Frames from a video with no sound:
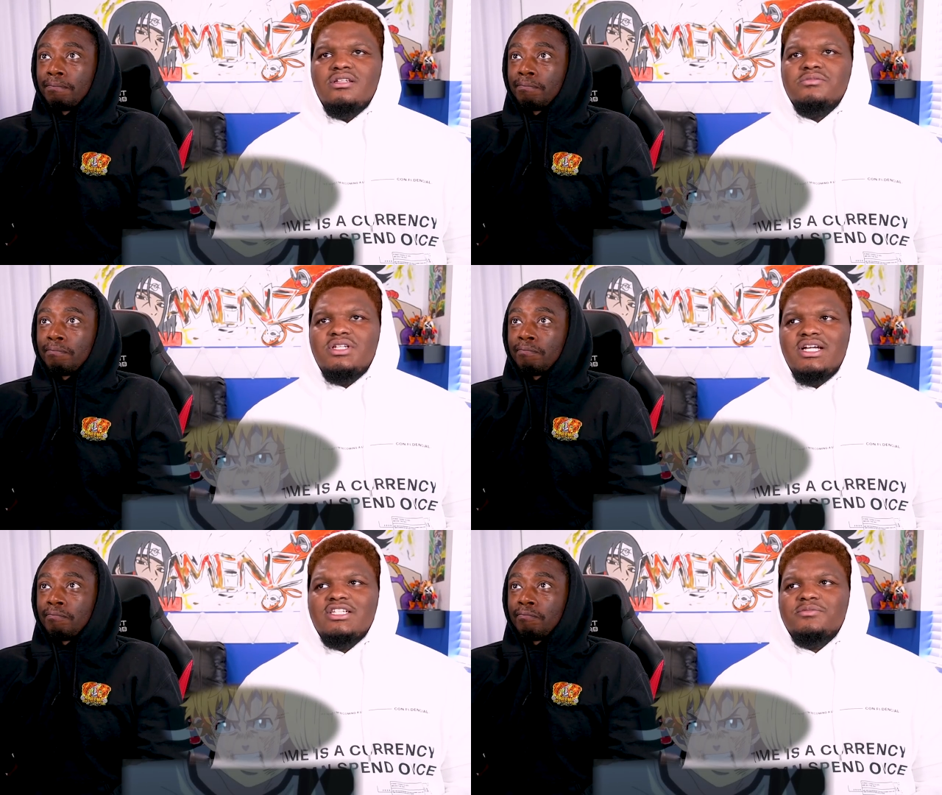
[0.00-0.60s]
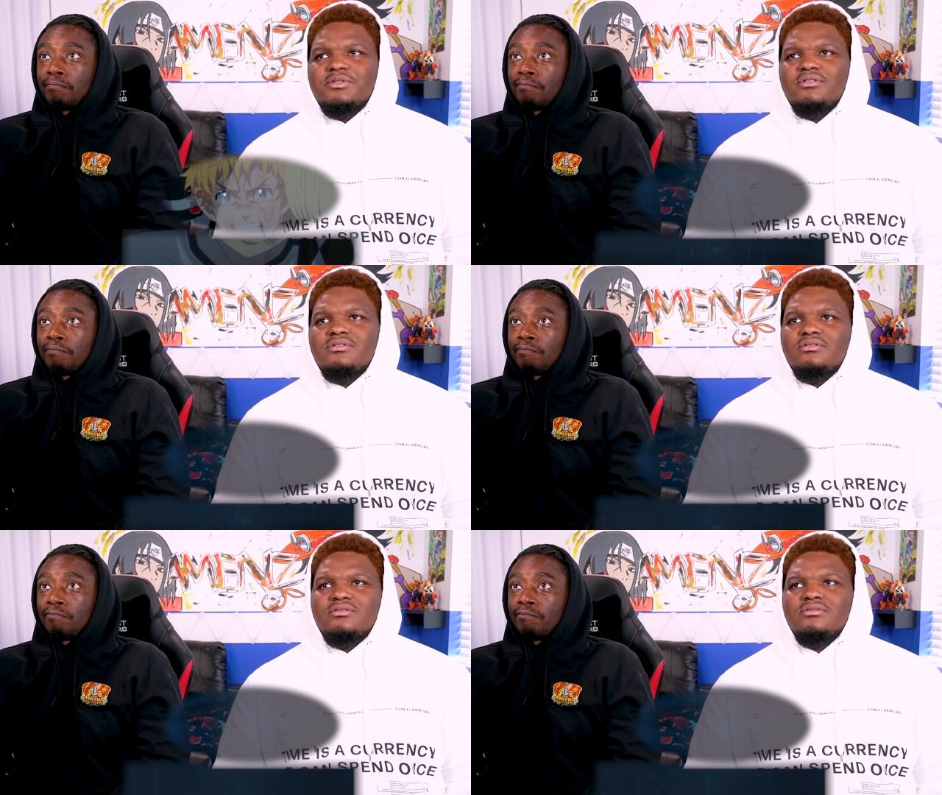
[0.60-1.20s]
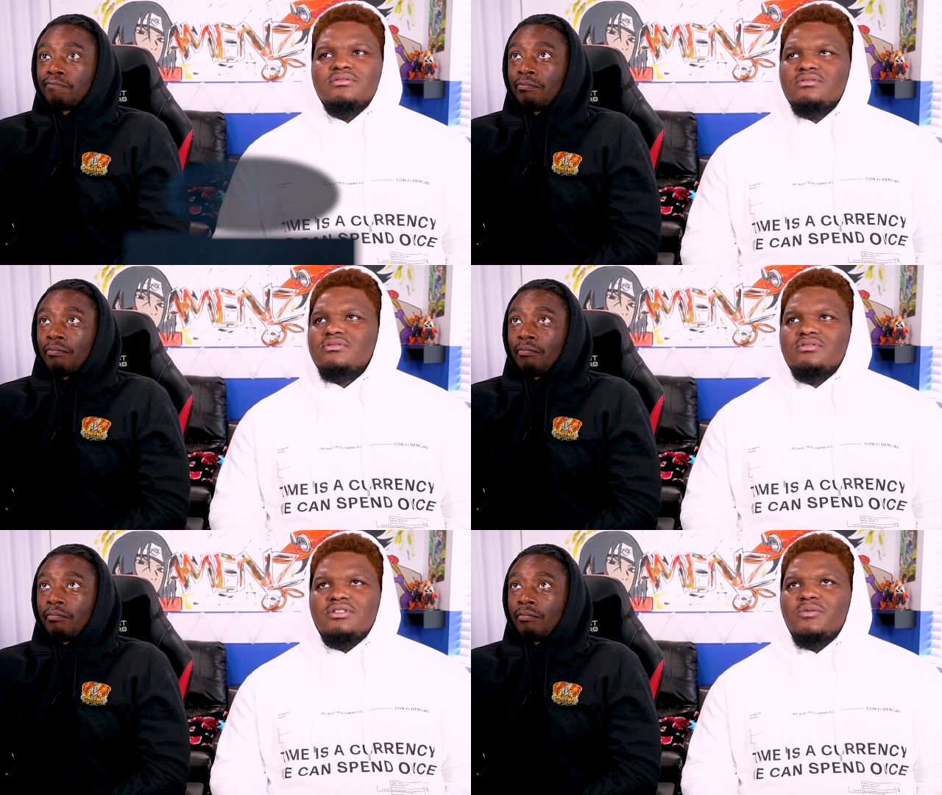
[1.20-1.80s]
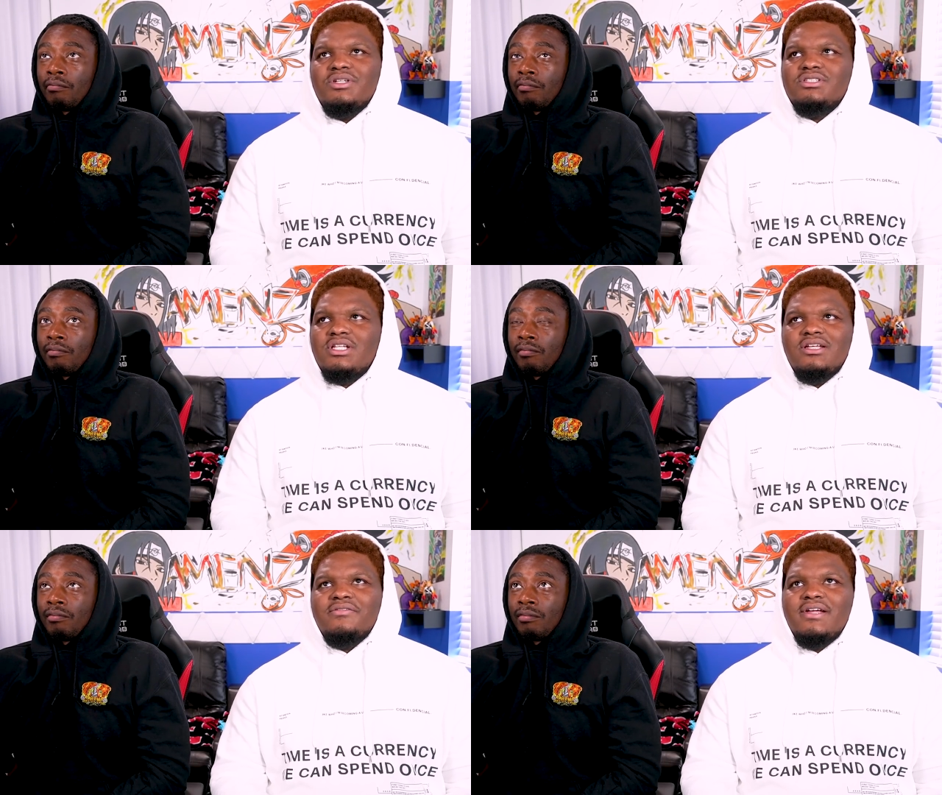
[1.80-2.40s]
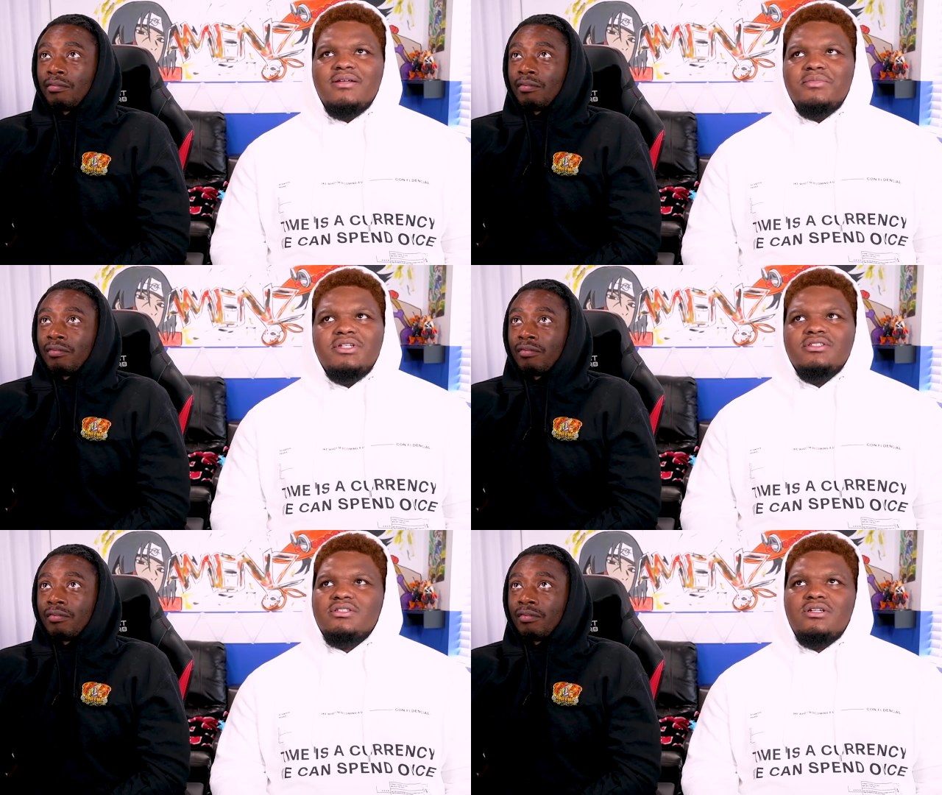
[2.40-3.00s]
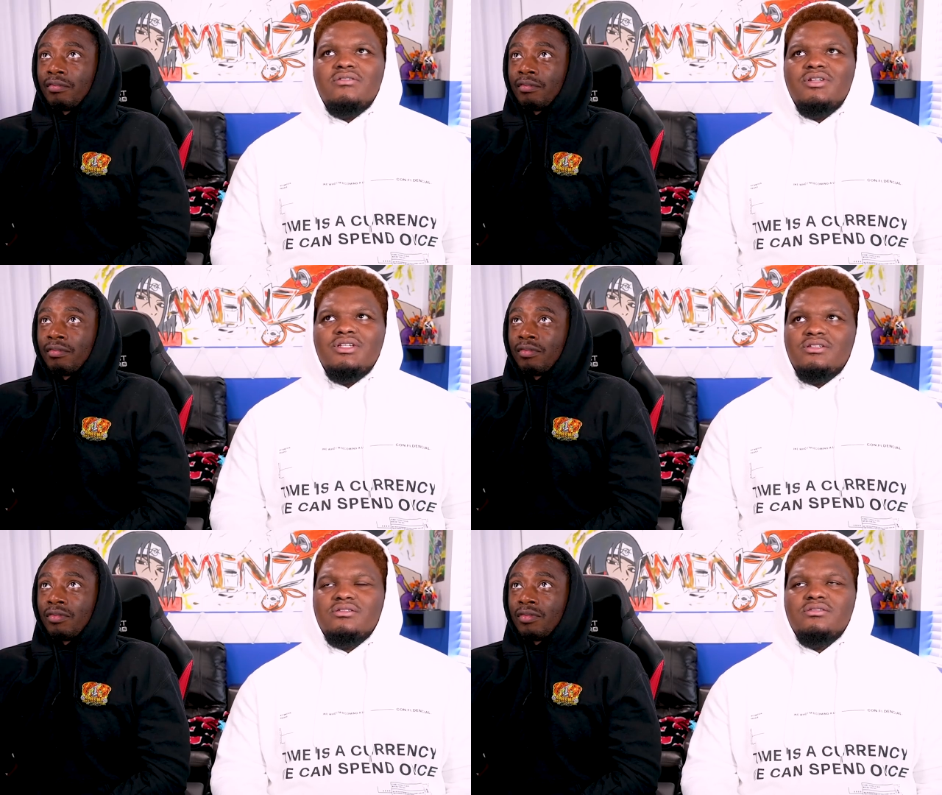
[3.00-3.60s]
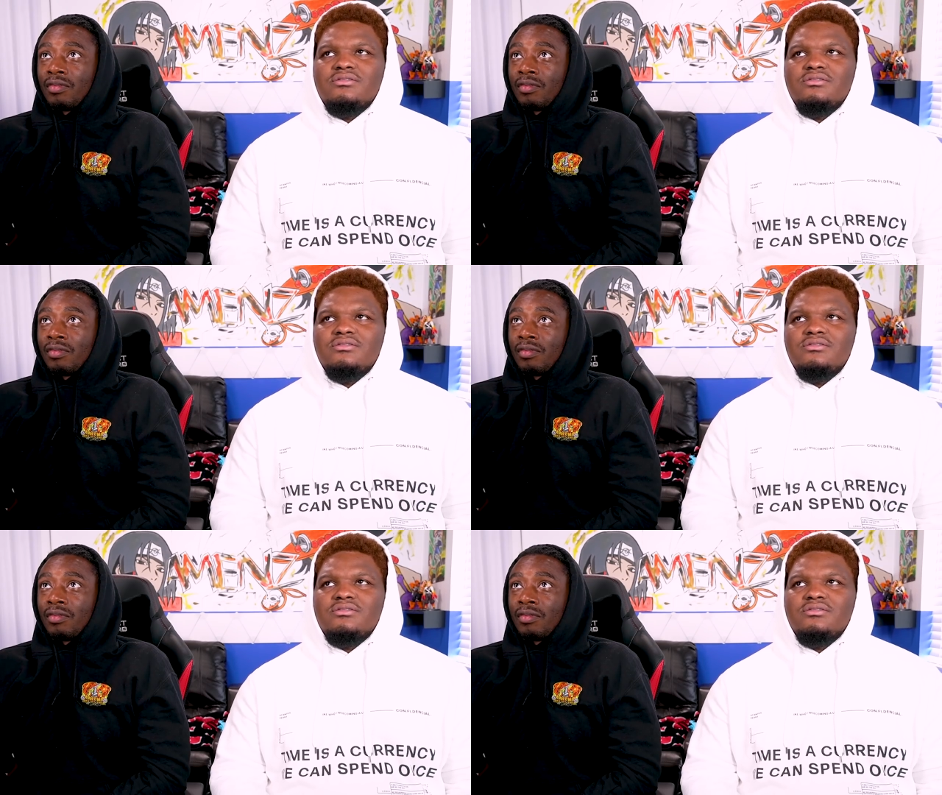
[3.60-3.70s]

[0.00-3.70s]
Speaker 1: Get him to the hospital. You done wasted like five minutes already.